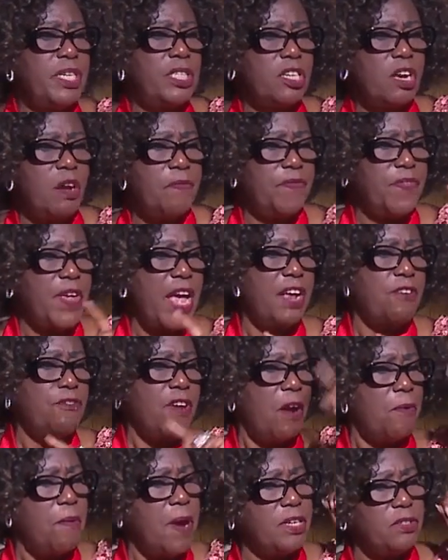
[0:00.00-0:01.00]
Bishop
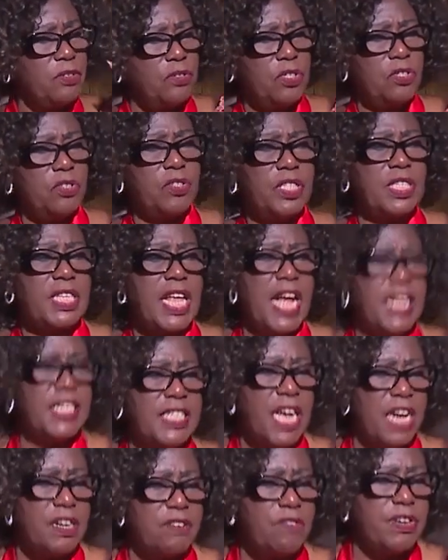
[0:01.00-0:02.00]
Fiano, I want you to
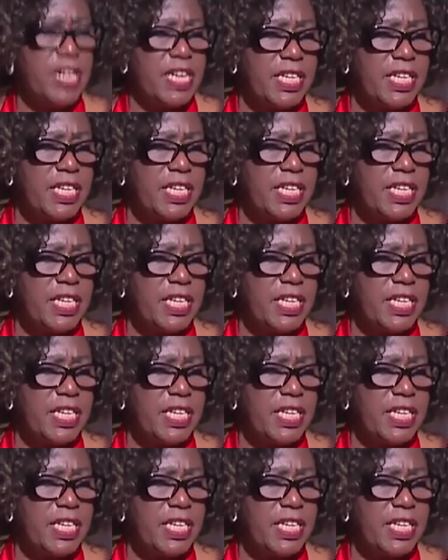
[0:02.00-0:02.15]
stand and